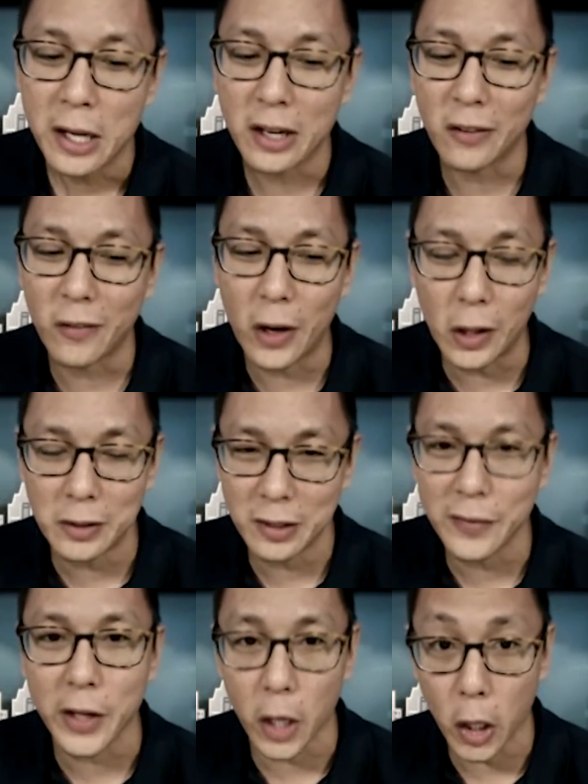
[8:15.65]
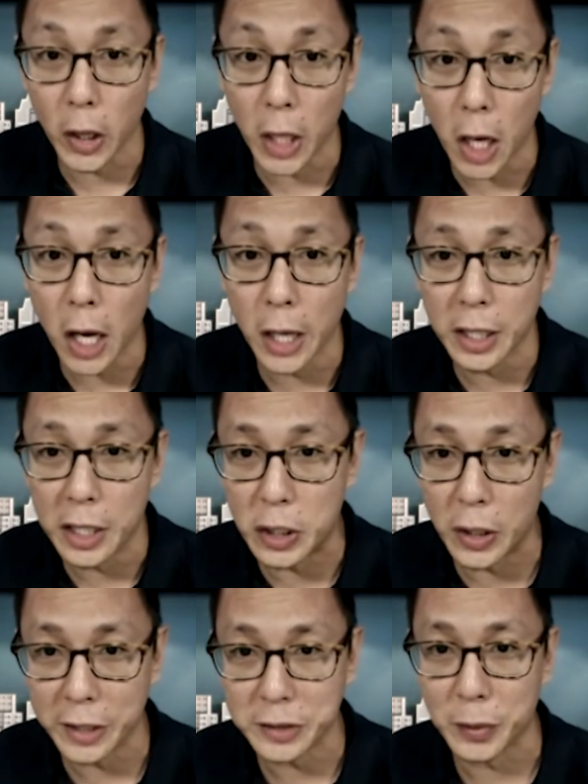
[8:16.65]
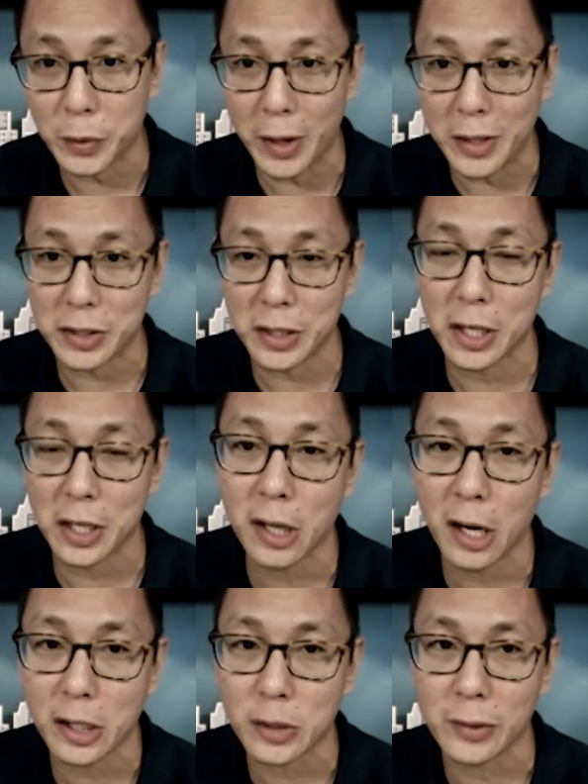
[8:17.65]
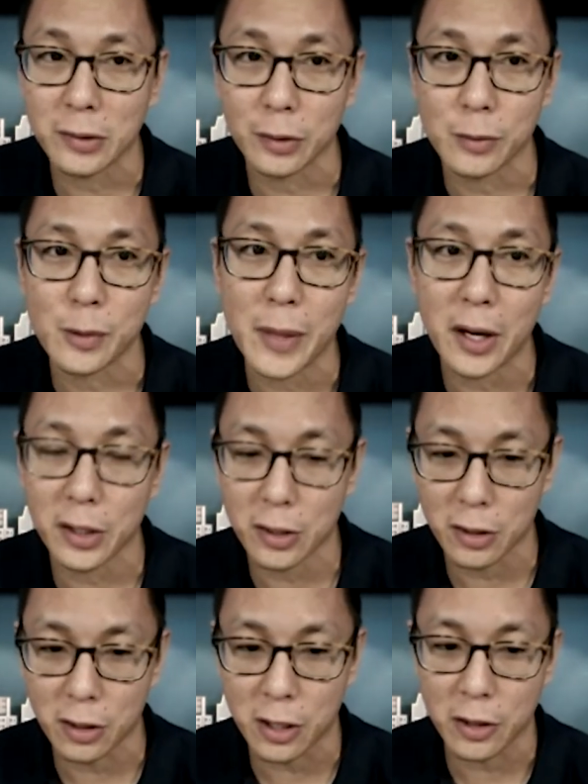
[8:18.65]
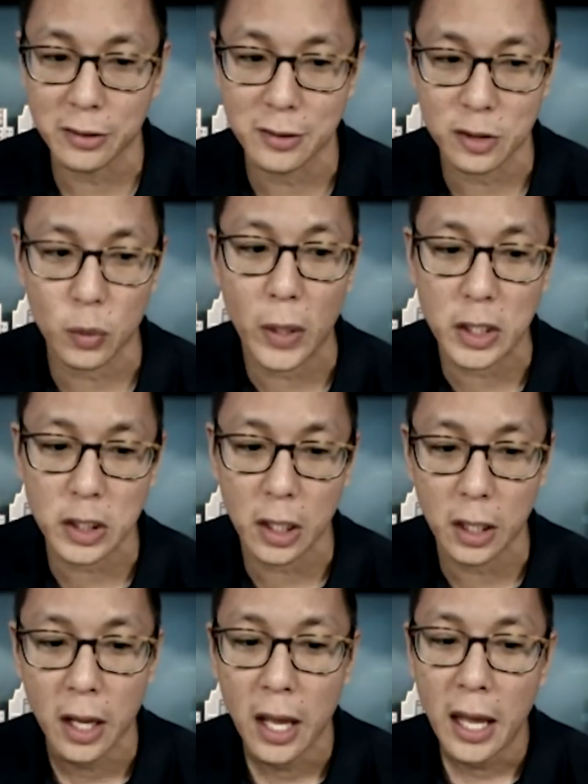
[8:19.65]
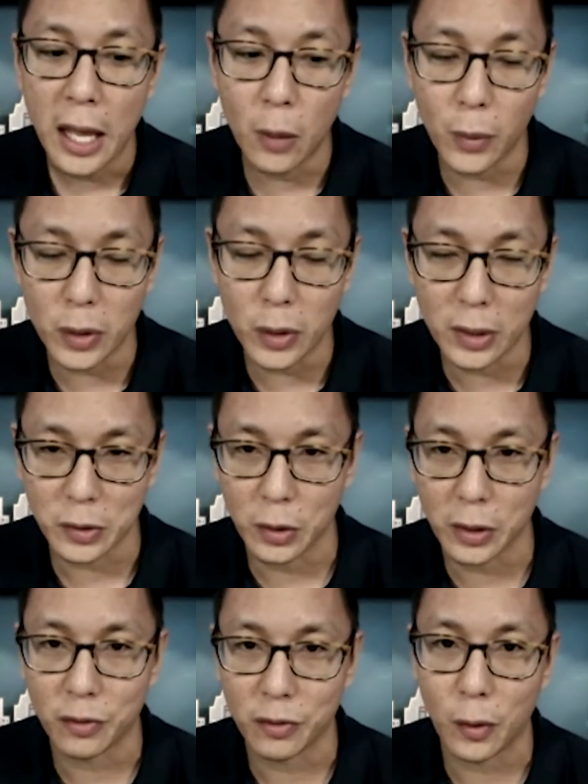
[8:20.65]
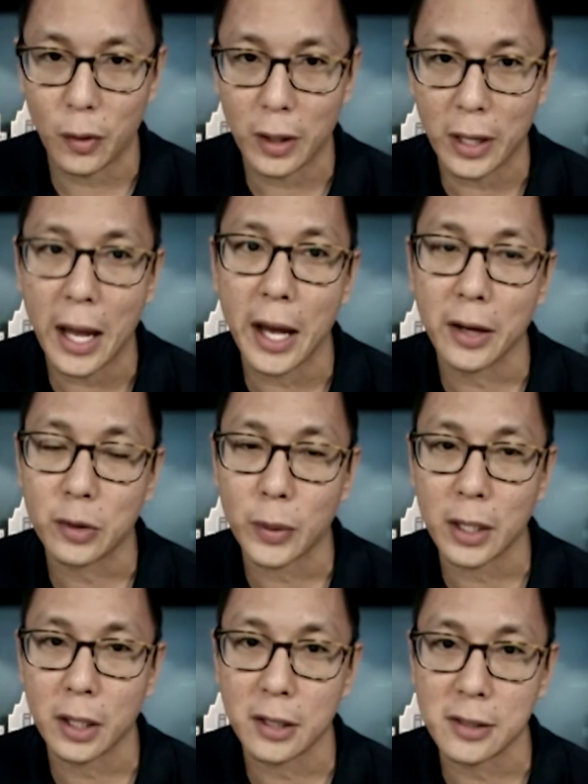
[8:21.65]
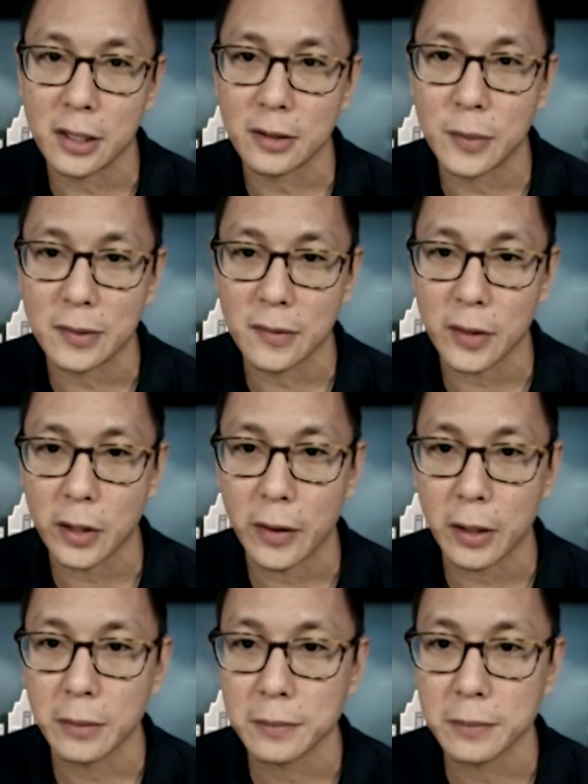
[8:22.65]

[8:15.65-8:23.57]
You're relatively early on in your exploration. Can you talk to us a little bit about your current situation and what you guys are looking forward at 2019 specifically around?